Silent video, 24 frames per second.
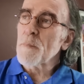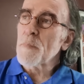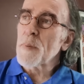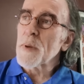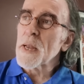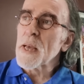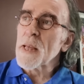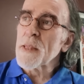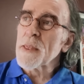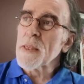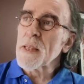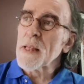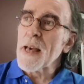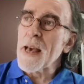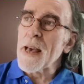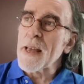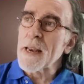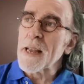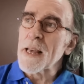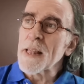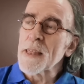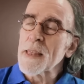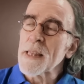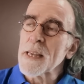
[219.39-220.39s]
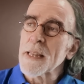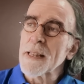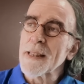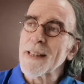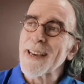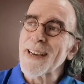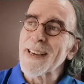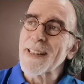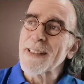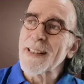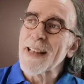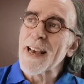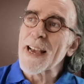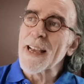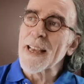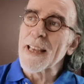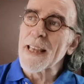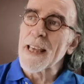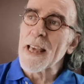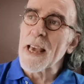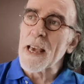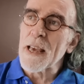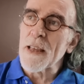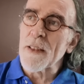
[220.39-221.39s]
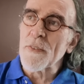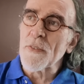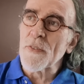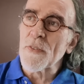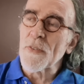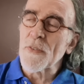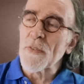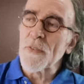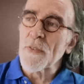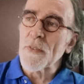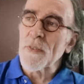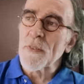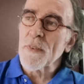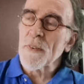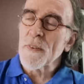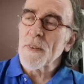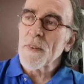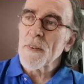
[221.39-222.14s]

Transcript: but I th- and I think that that gets